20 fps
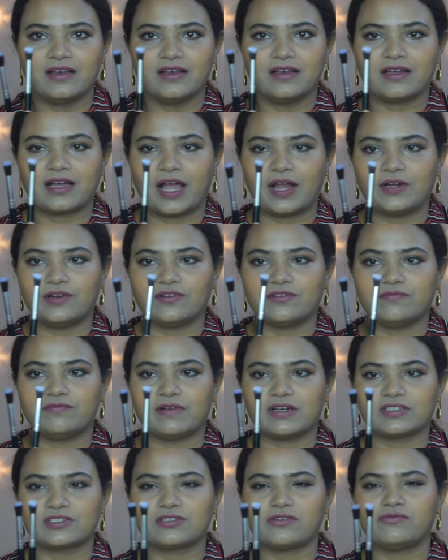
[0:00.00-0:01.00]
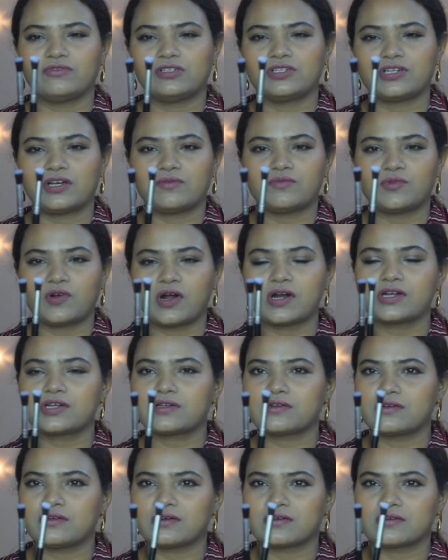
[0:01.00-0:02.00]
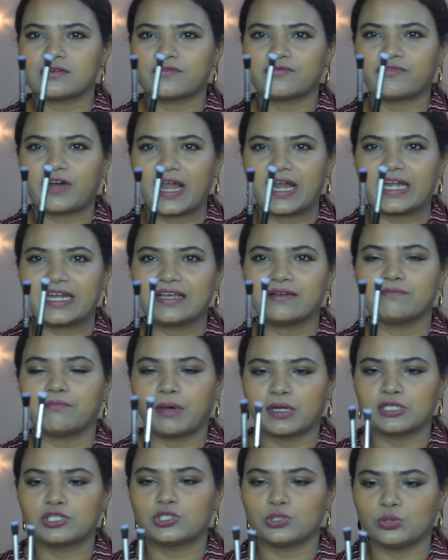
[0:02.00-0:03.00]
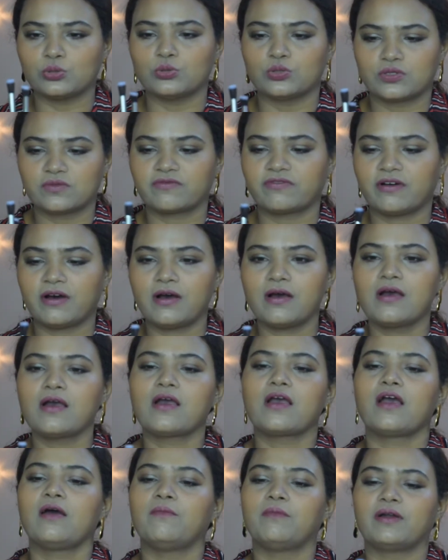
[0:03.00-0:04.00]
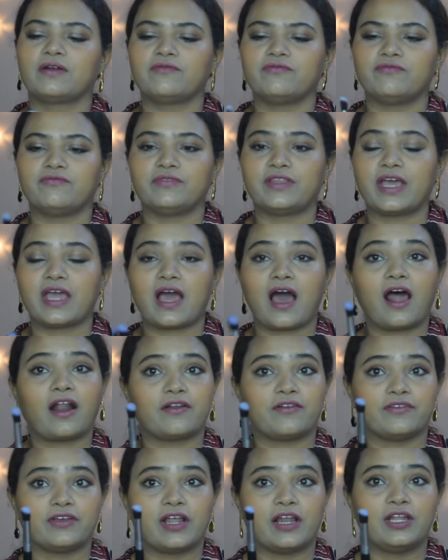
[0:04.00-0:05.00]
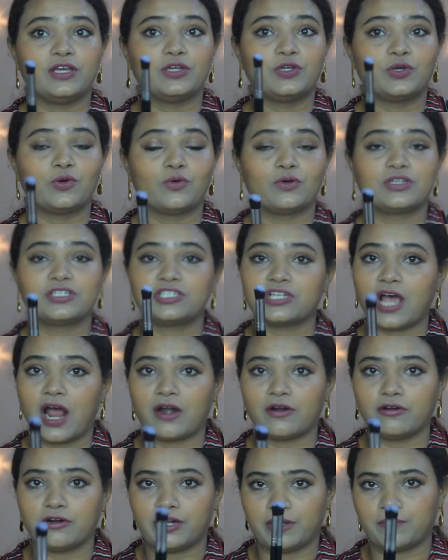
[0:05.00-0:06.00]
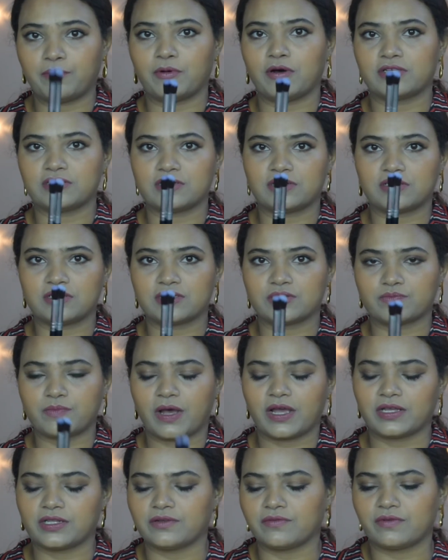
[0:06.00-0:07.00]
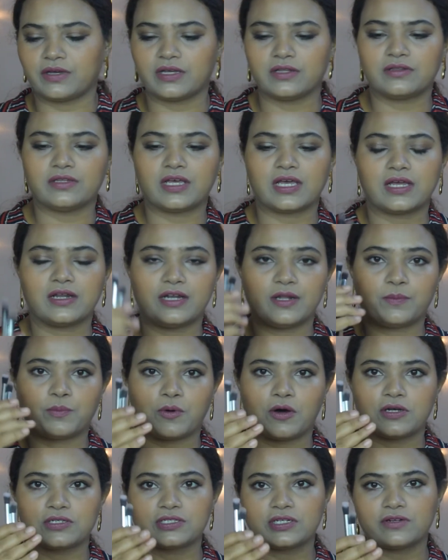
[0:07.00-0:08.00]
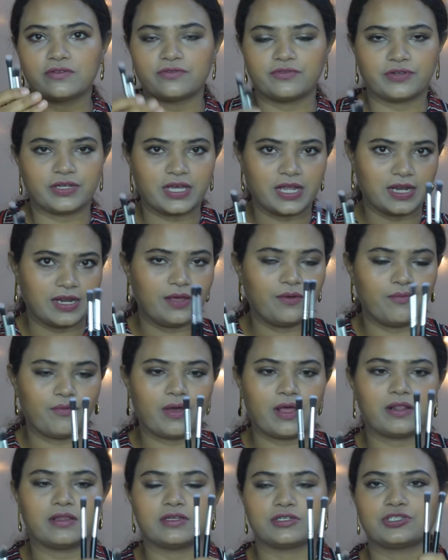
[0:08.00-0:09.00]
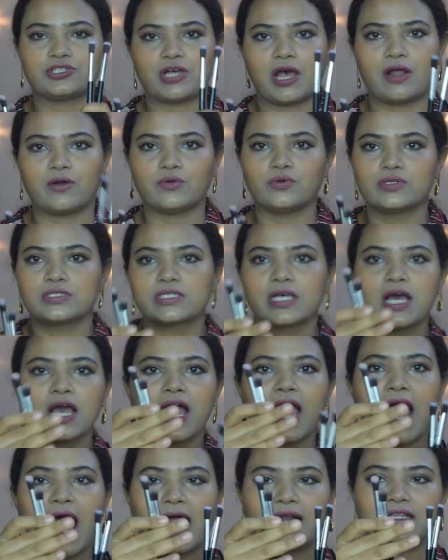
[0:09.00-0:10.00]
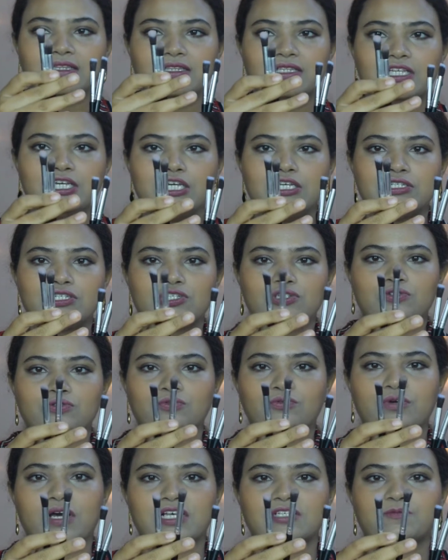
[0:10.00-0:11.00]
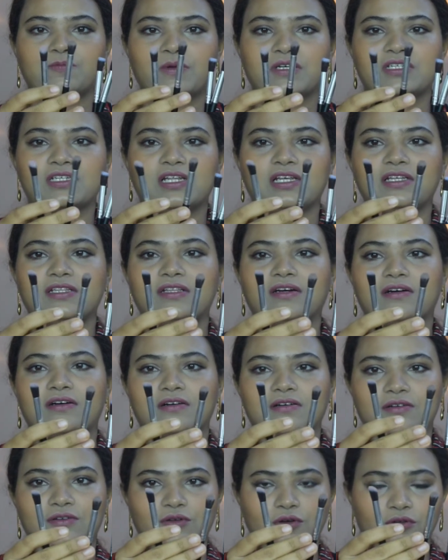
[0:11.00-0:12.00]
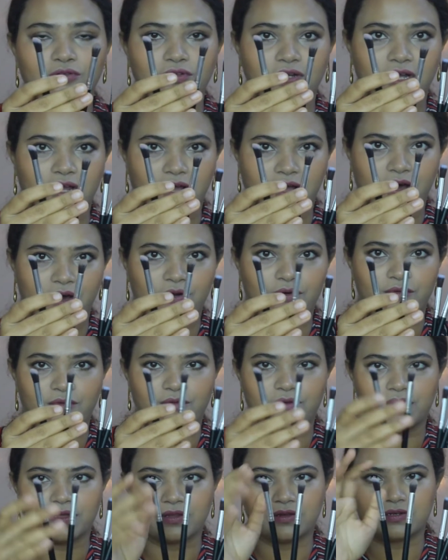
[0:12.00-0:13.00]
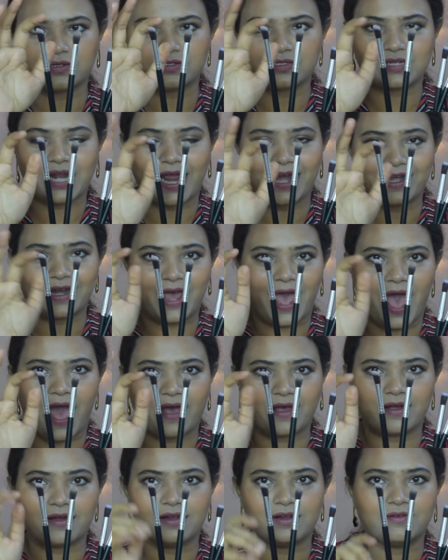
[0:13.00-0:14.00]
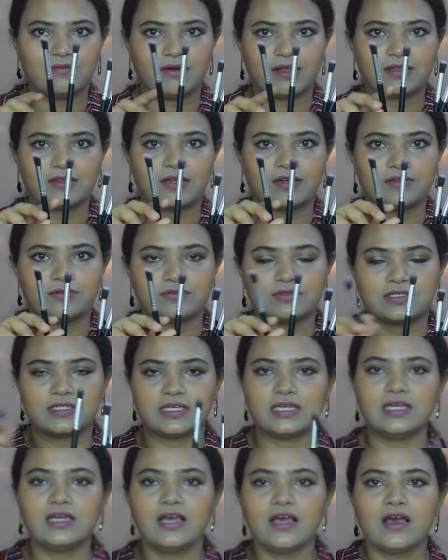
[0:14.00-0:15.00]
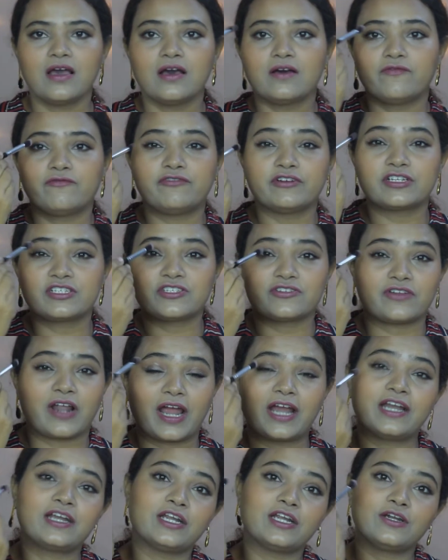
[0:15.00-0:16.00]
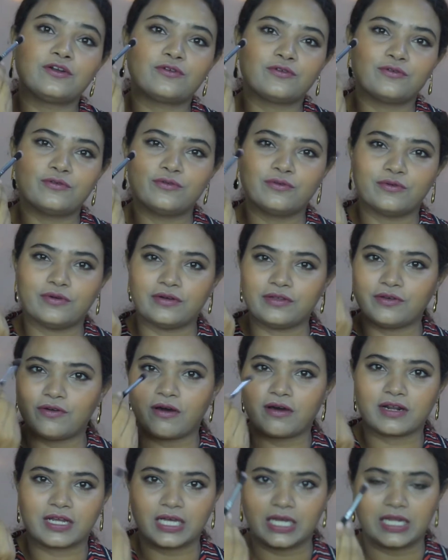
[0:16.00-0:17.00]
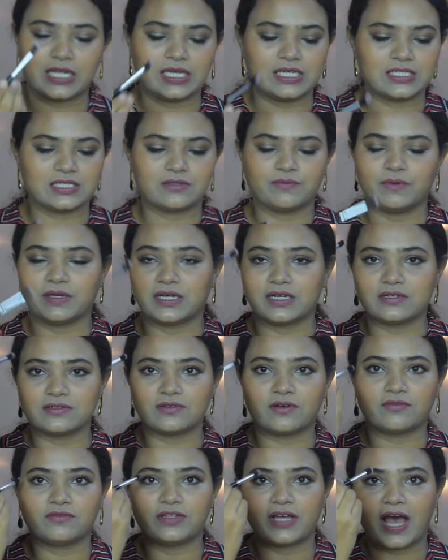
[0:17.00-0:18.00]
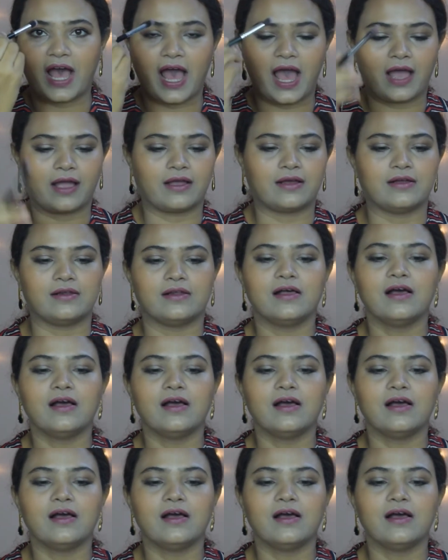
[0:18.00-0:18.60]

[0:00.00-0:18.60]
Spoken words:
kind of brushes which I'm not finding much use for, but they are really good shadow depositors. By the way, they deposit really well the shadows, and these two, especially the the curve, the slight angle one that you see, fits right into your crease because of the angle.